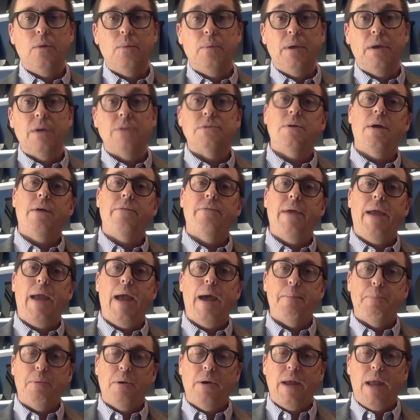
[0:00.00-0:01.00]
We also have the
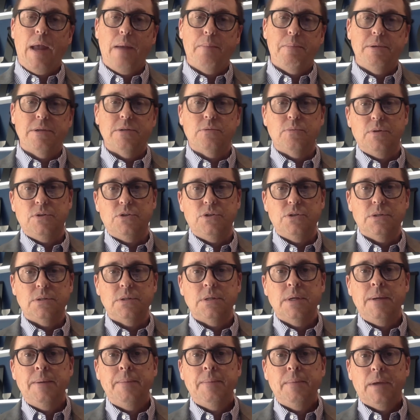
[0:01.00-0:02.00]
Apple campus, which is
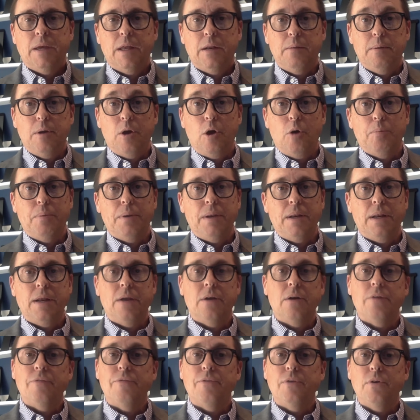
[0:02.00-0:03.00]
going to be opening
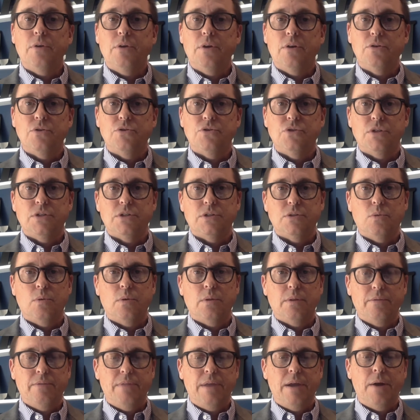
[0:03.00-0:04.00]
here in a few years just
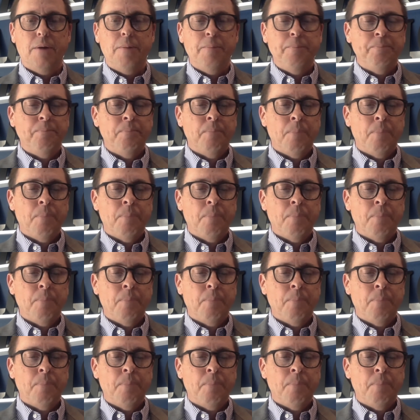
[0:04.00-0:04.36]
north of there.